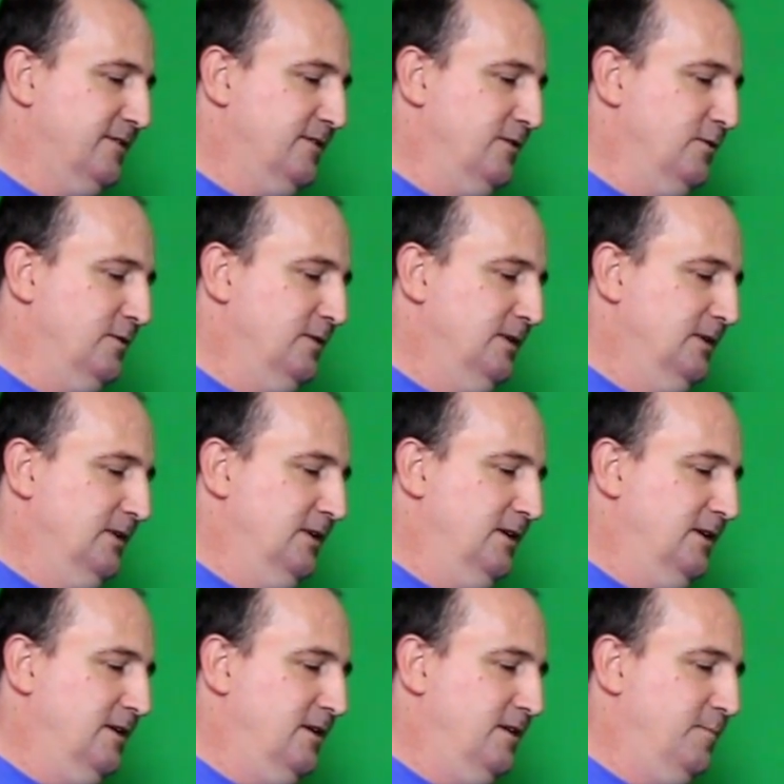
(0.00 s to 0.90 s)
So
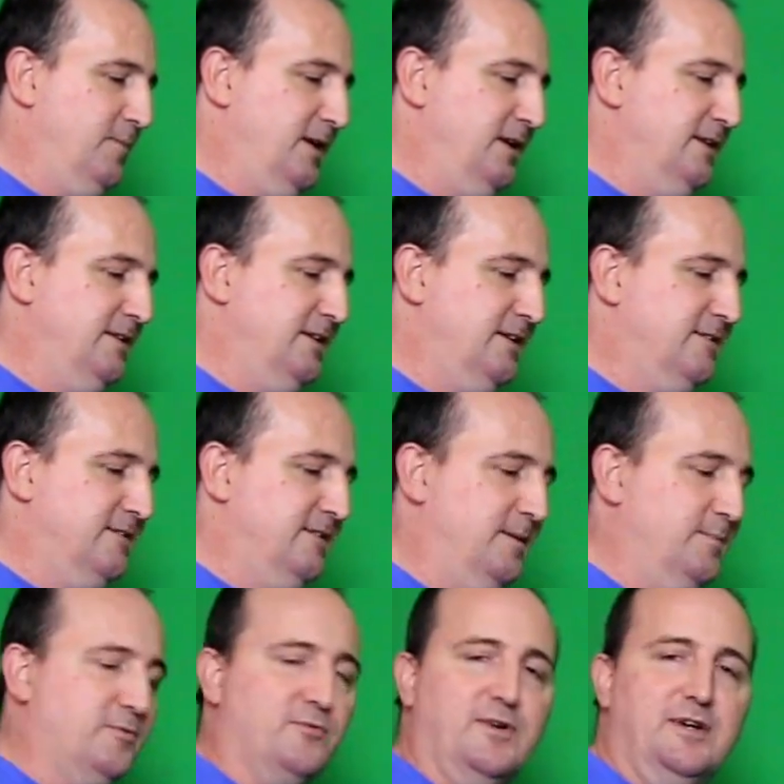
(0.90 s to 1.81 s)
uh, my next
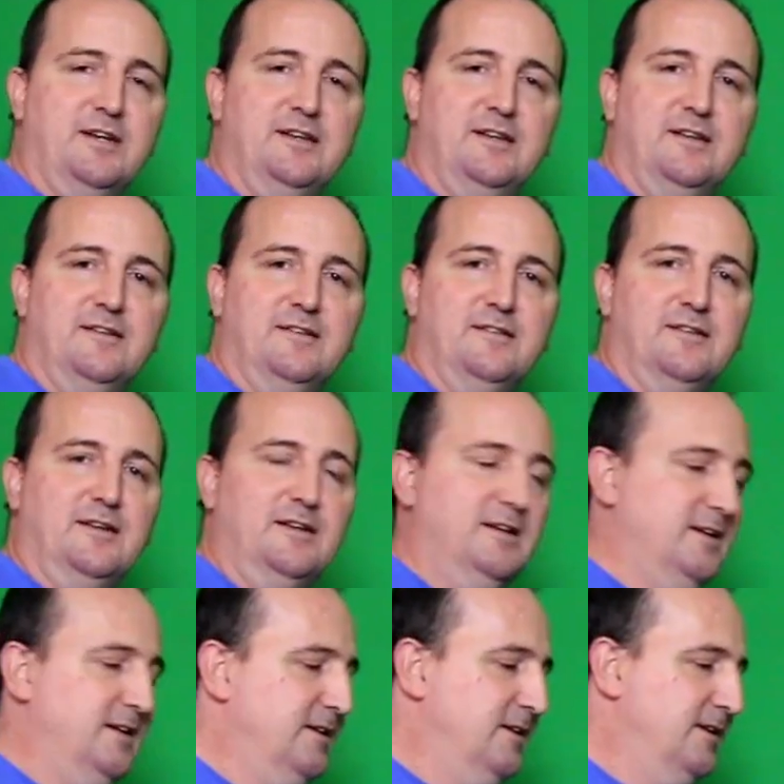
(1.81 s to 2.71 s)
upgrade is
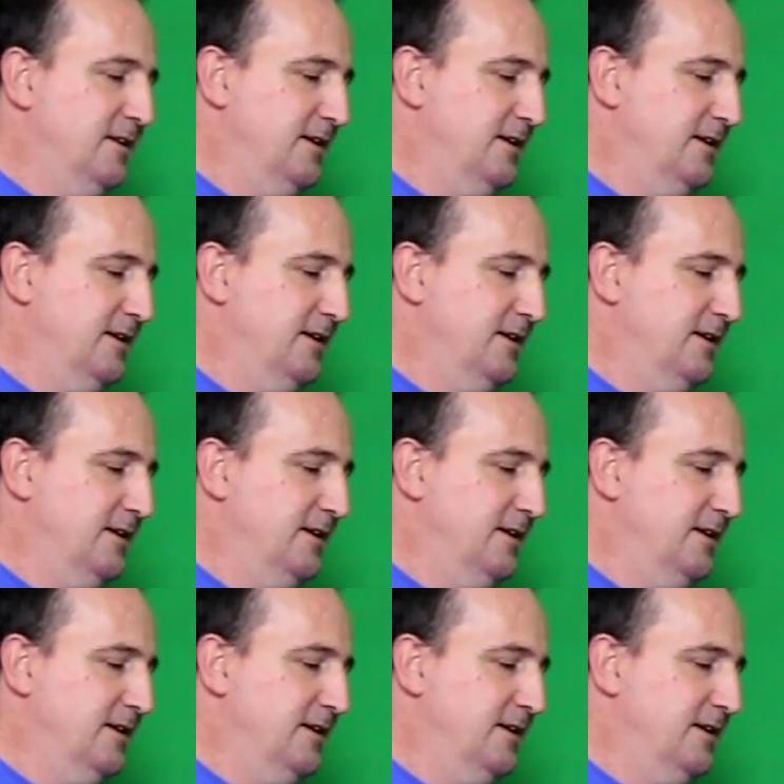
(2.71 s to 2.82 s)
a